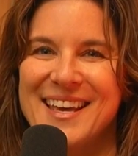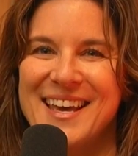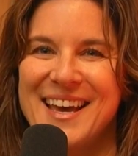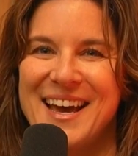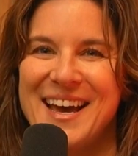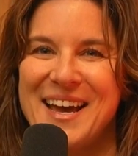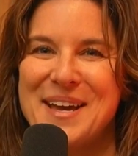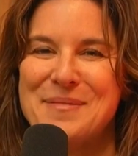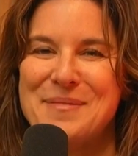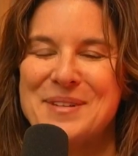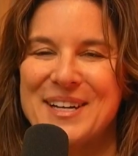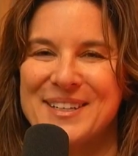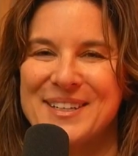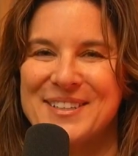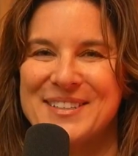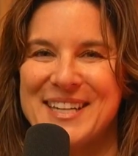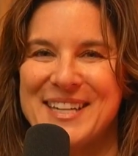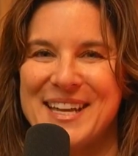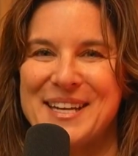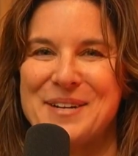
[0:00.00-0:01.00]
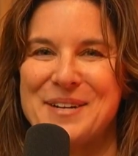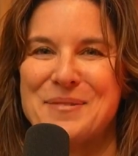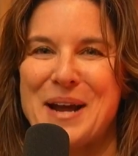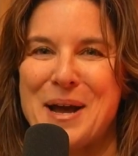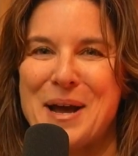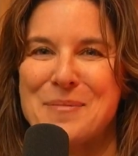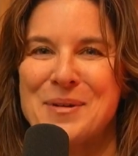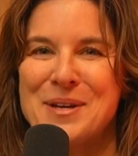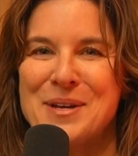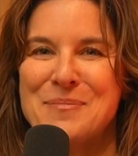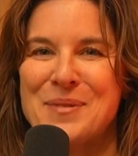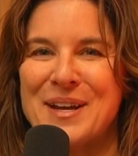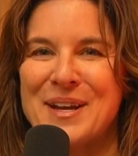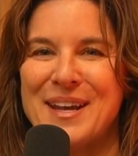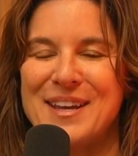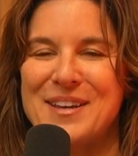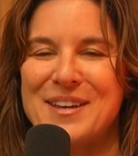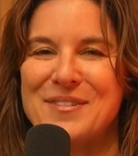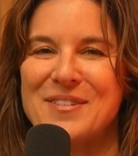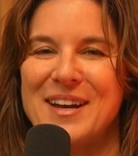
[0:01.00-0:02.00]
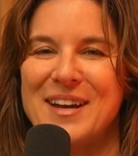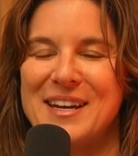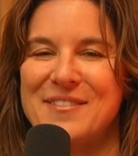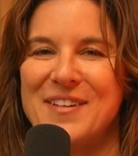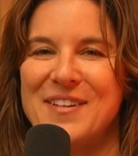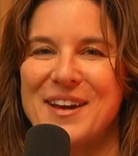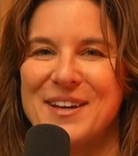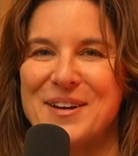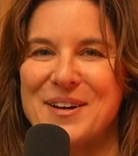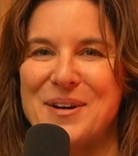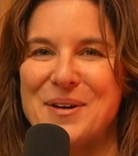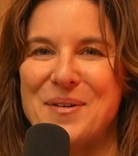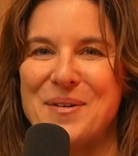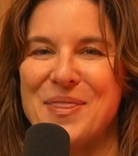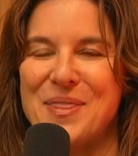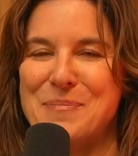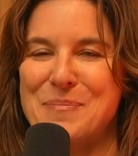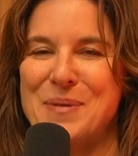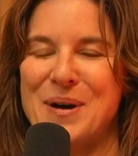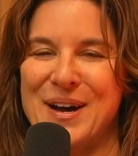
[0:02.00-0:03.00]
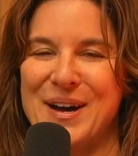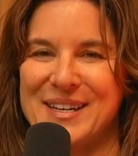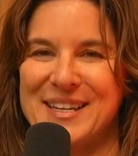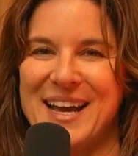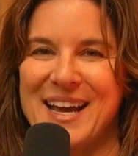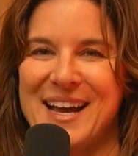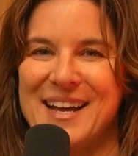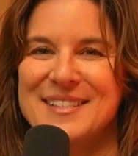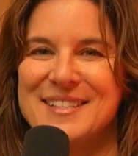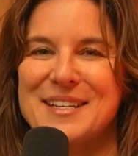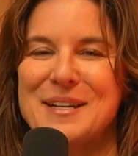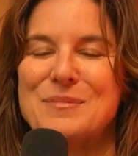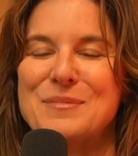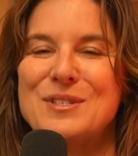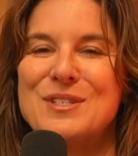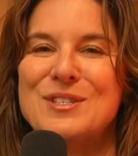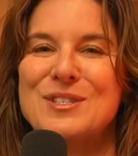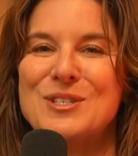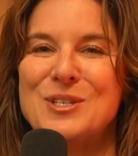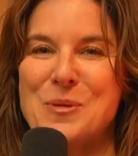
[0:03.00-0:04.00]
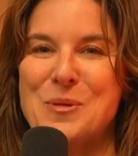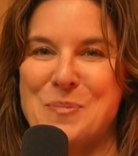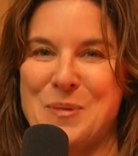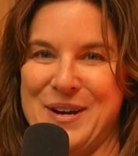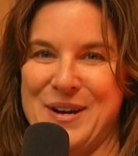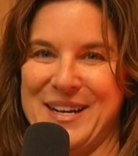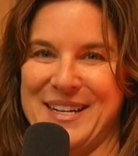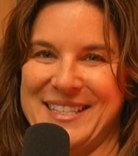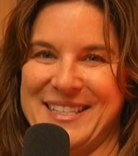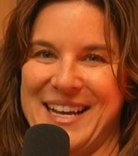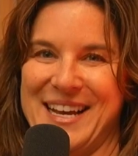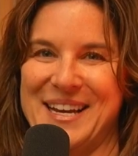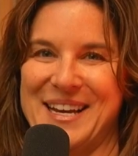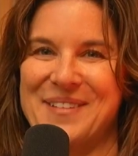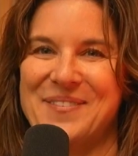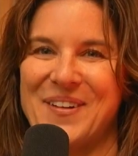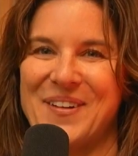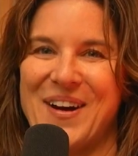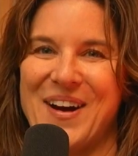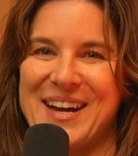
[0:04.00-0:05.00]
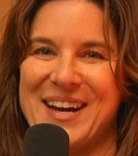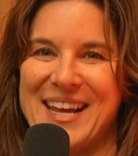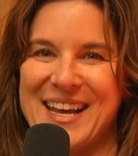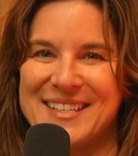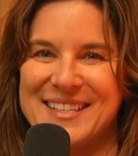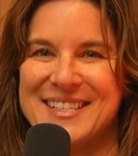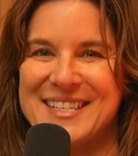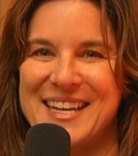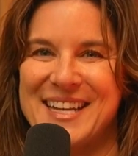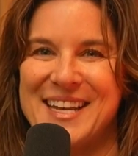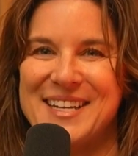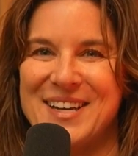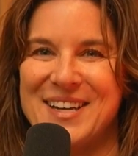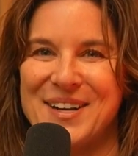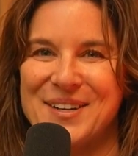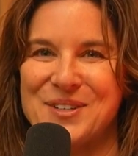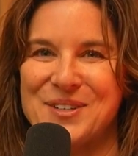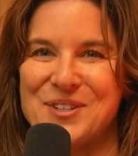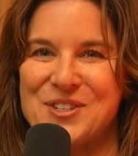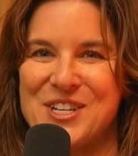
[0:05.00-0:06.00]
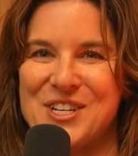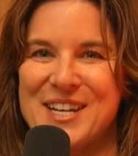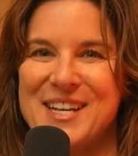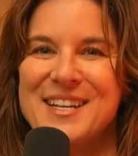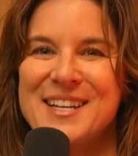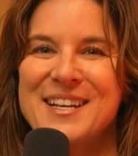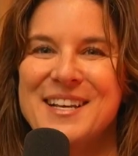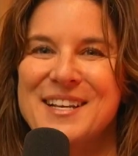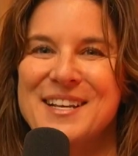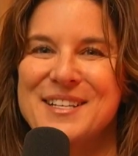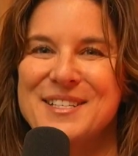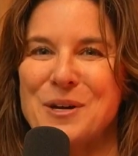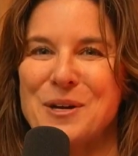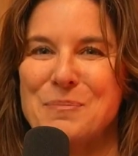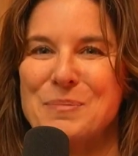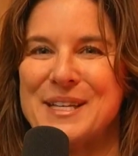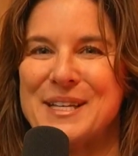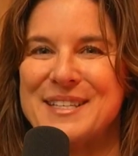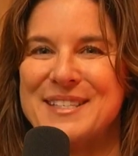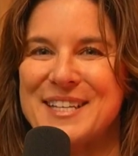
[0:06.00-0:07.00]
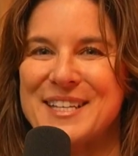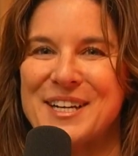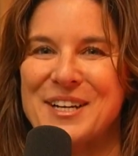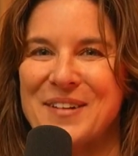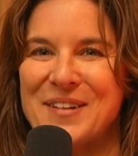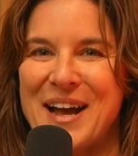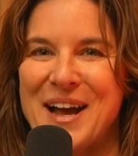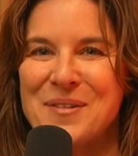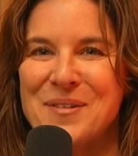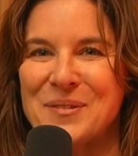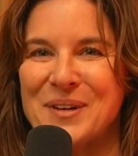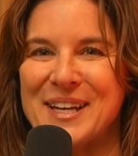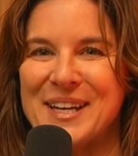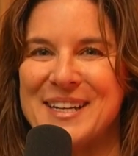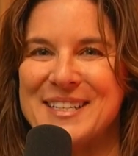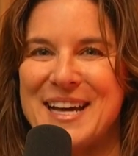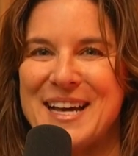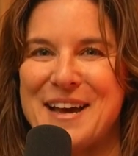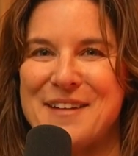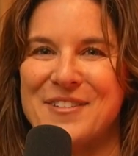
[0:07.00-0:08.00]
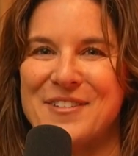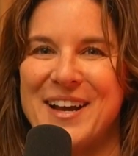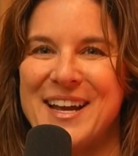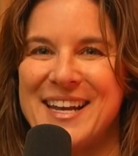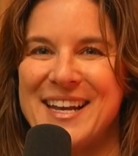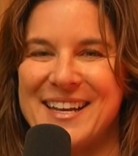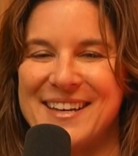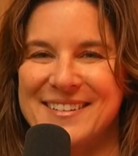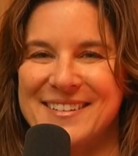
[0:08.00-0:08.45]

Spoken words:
am Dr. Dani Rabwin, bringing you Ready, Vet, Go, the podcast. I'm super excited for our guest today, Dr. G. So please stick around. We're going to dive right in.